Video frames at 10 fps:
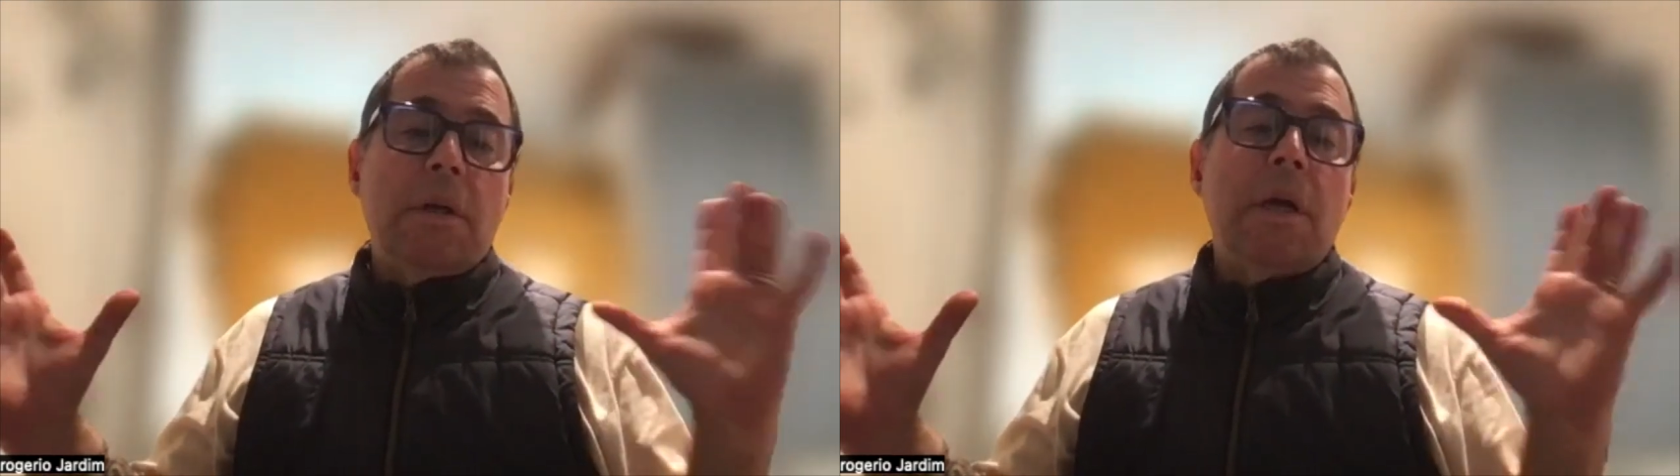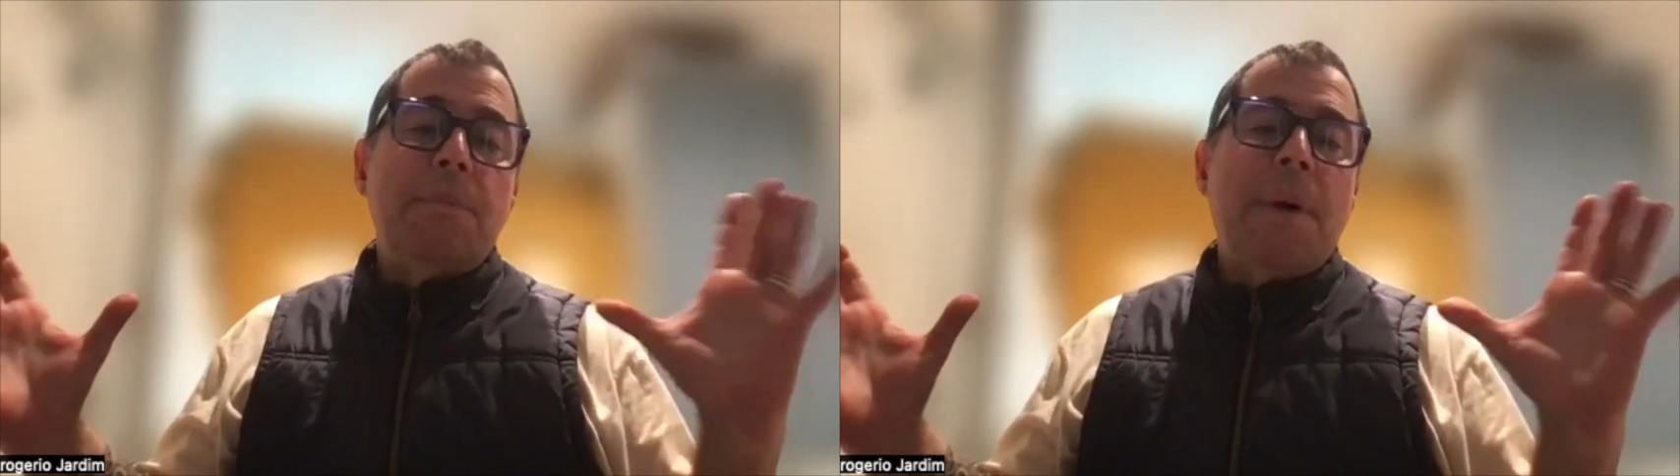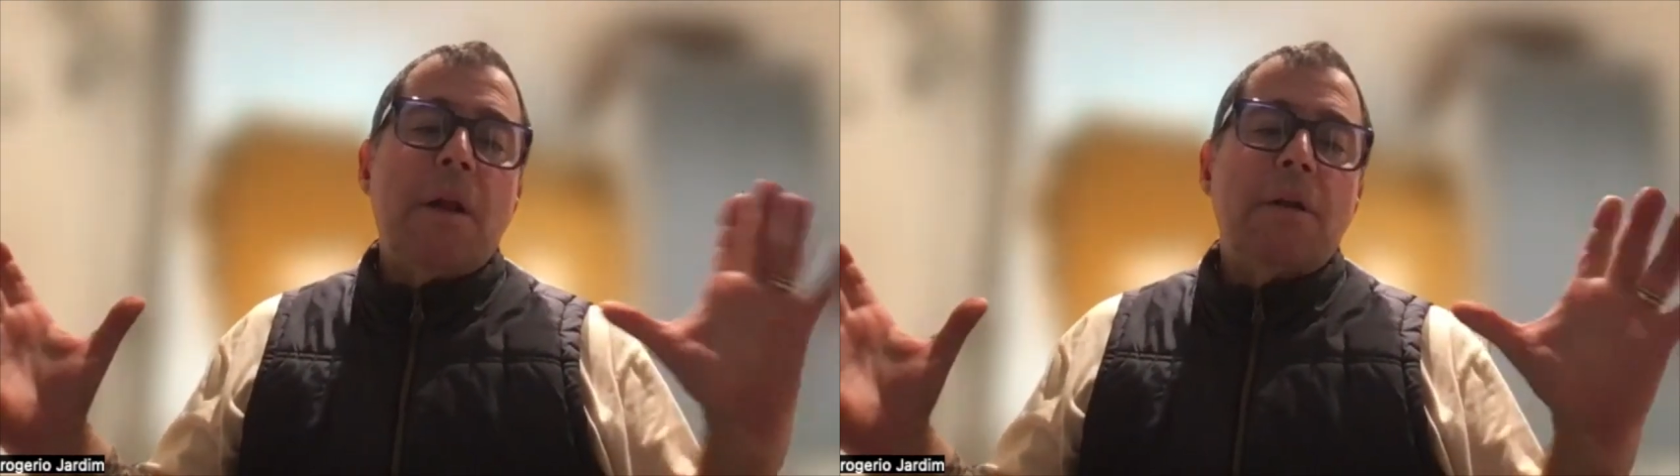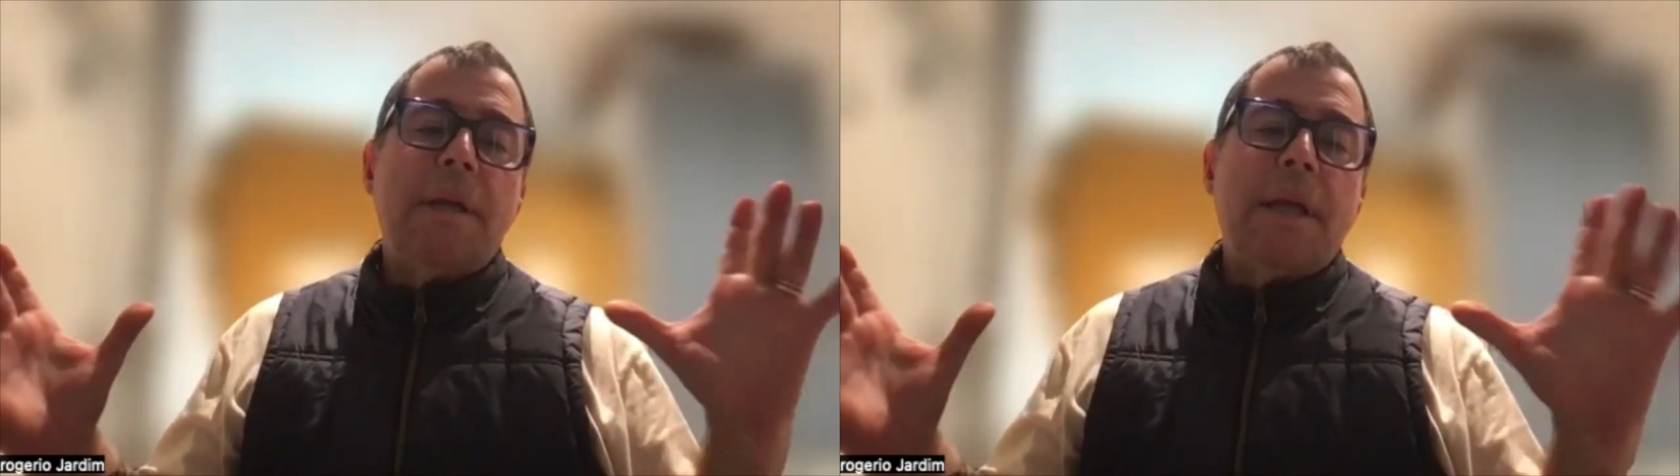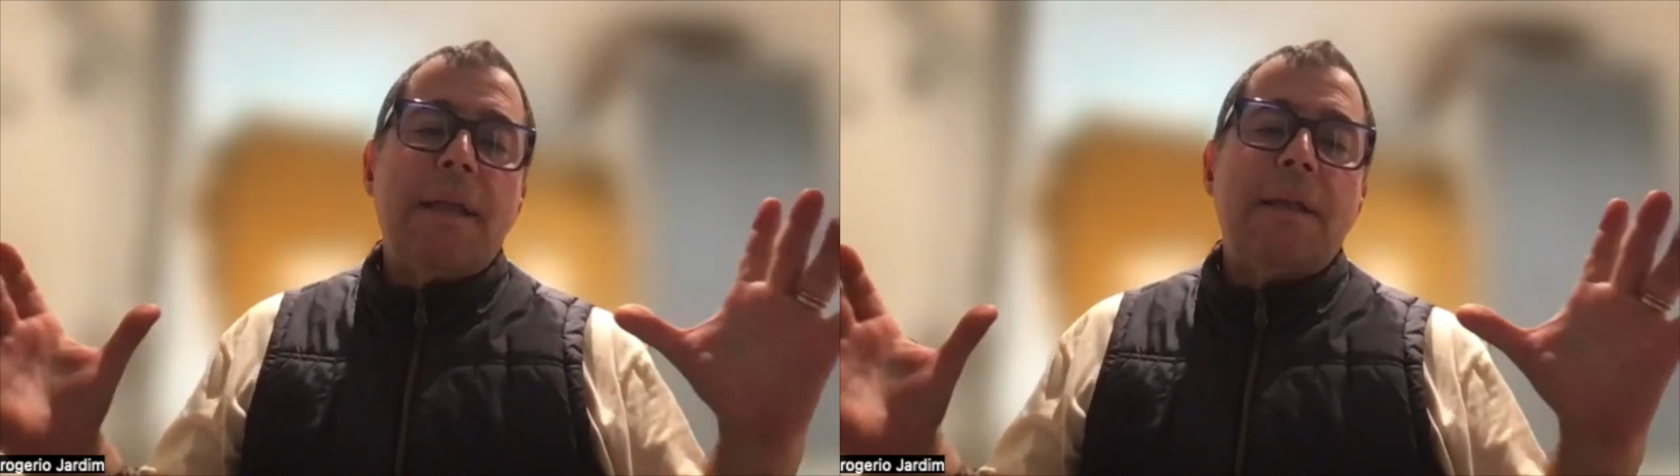
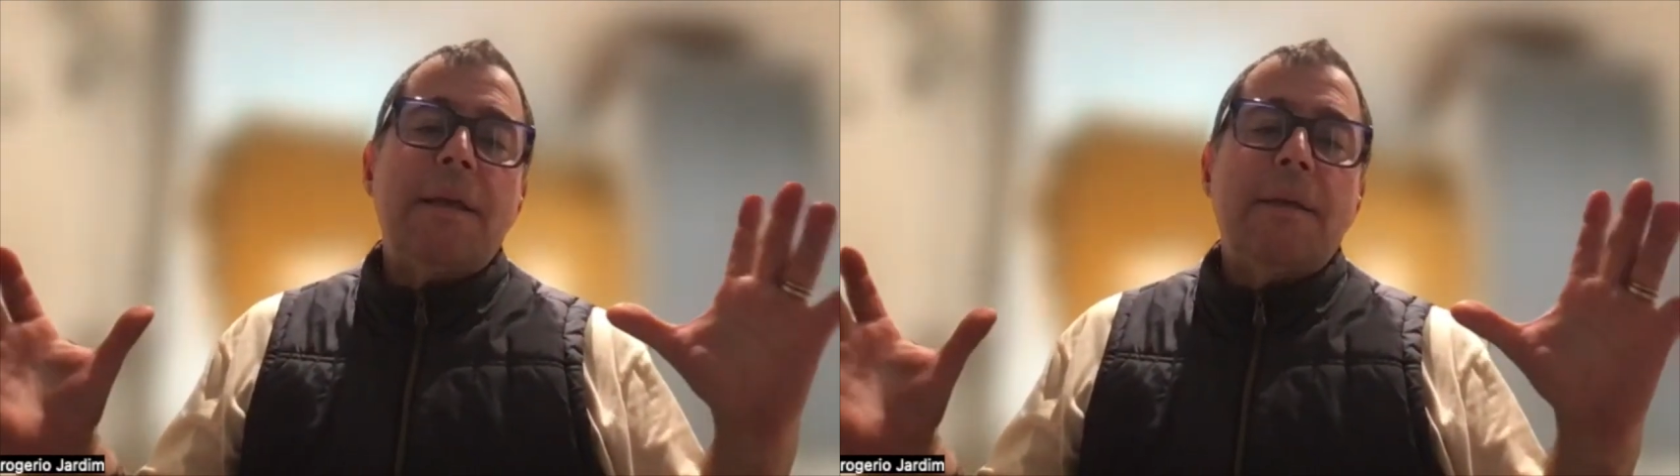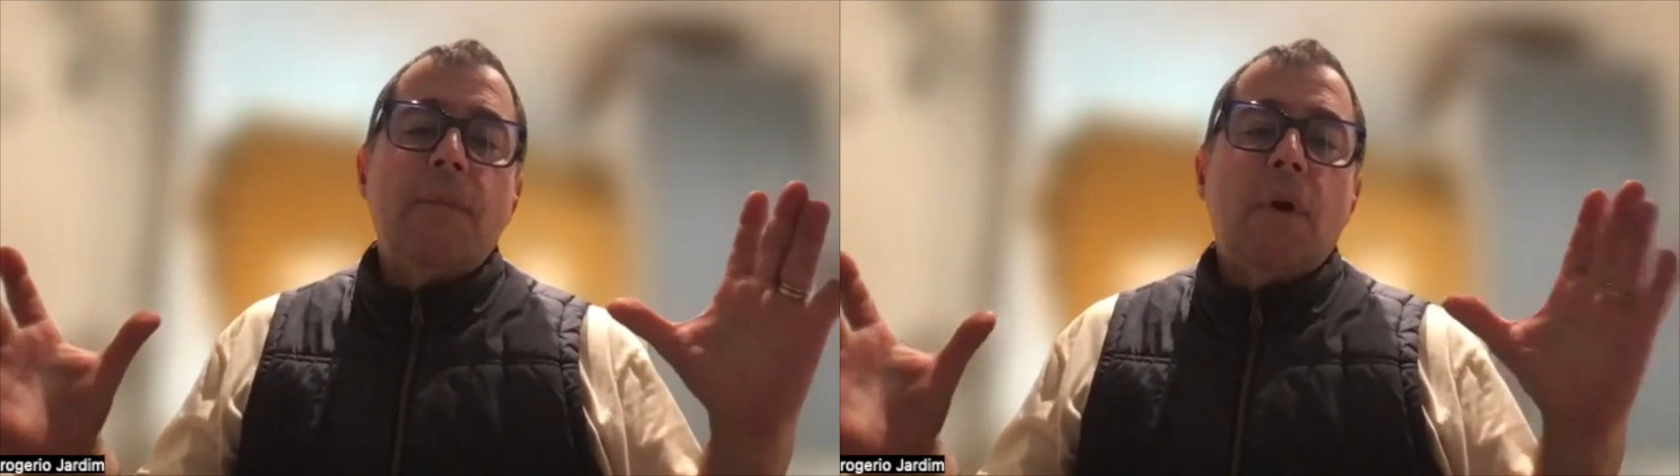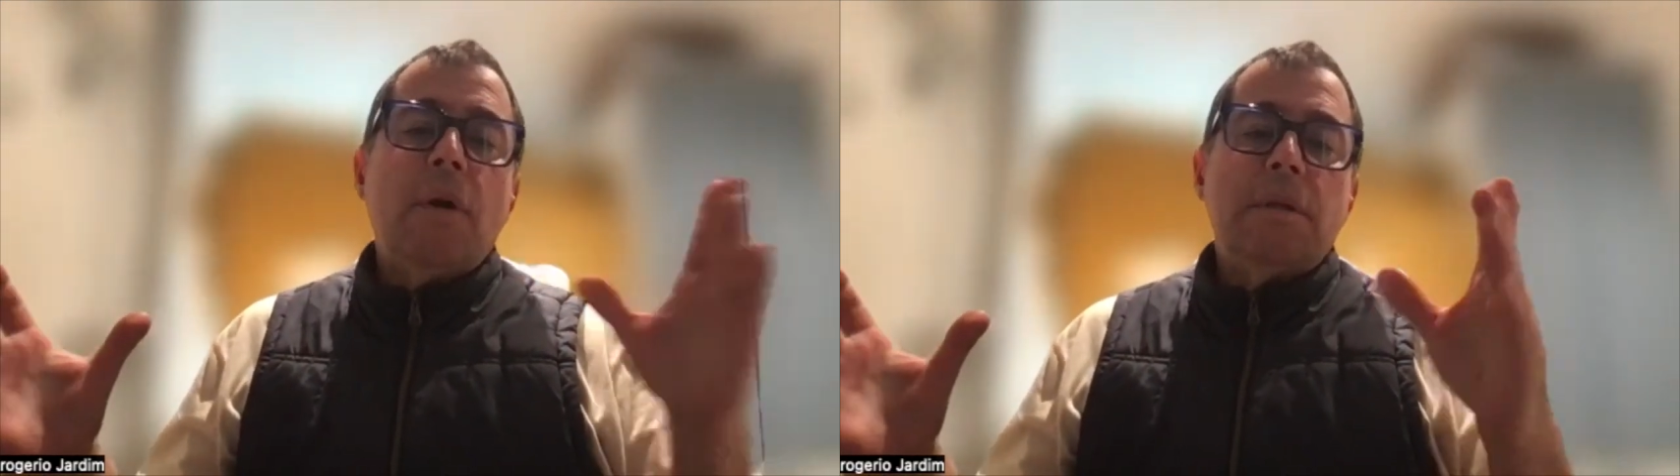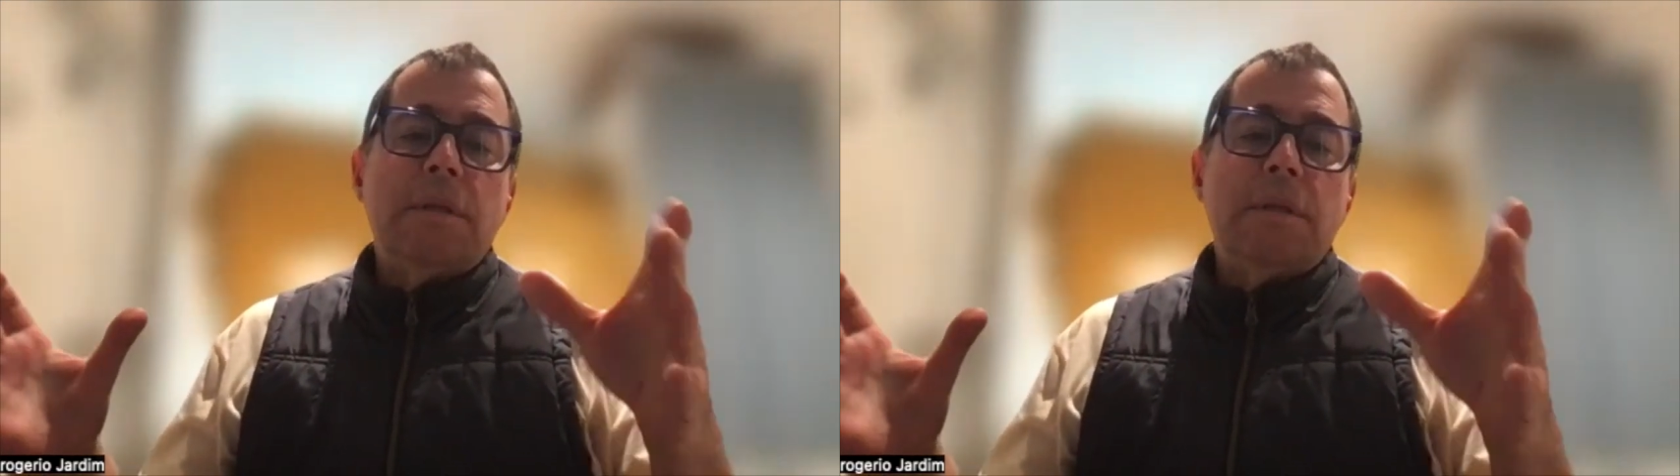Gunpowder Candy on